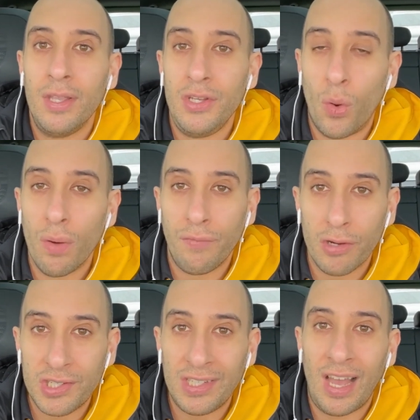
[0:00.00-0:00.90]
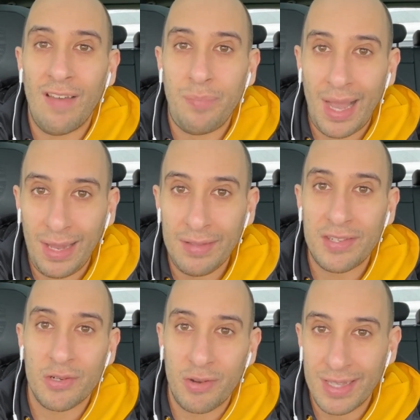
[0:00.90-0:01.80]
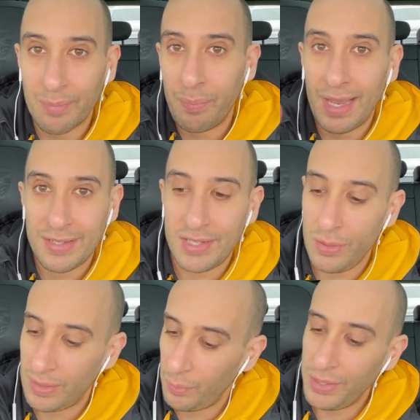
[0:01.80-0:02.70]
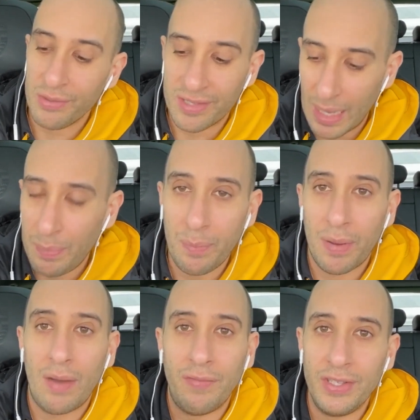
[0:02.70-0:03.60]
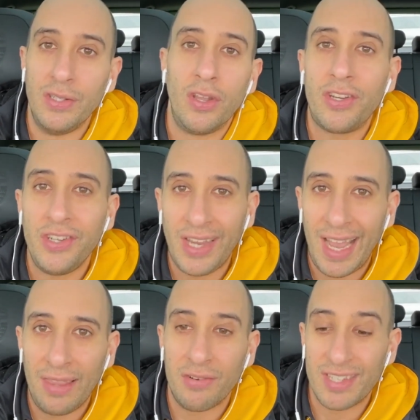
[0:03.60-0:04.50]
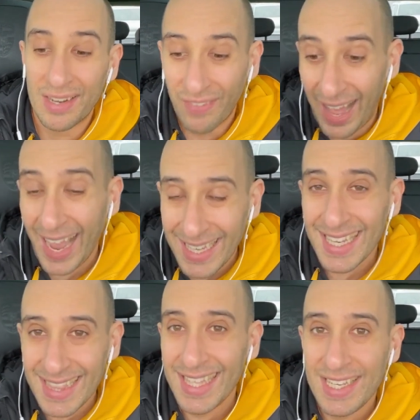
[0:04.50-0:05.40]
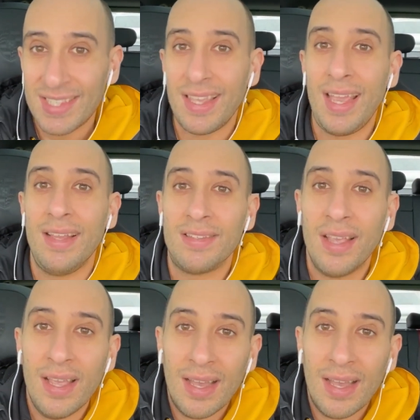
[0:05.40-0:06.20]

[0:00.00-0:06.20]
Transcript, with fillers: Your version of balance to create the best you, that when you step above, when you look at your calendar and say, if I did these things,